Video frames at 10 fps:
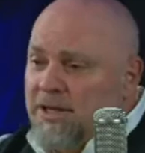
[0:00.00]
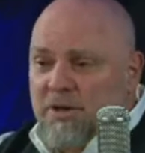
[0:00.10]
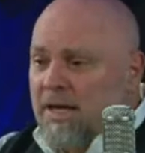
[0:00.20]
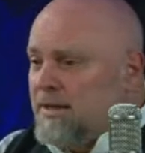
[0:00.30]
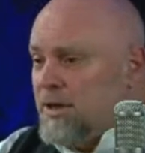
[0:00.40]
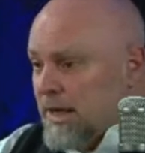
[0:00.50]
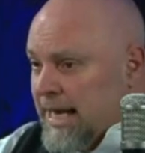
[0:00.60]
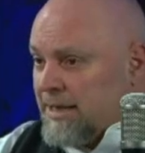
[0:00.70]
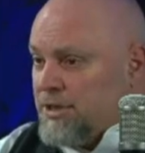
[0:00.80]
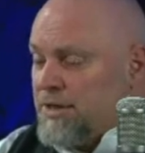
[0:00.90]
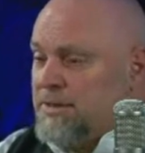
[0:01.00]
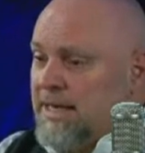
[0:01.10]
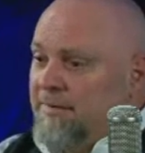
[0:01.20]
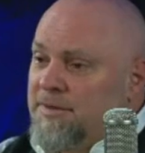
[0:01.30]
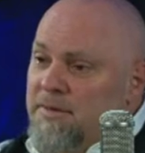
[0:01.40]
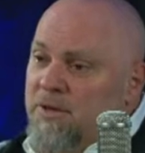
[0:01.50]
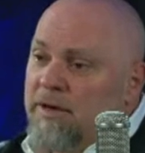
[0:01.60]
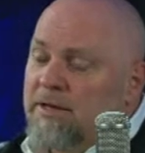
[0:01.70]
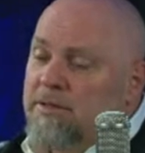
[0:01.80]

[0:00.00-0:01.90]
you, again, Dostoevsky, the great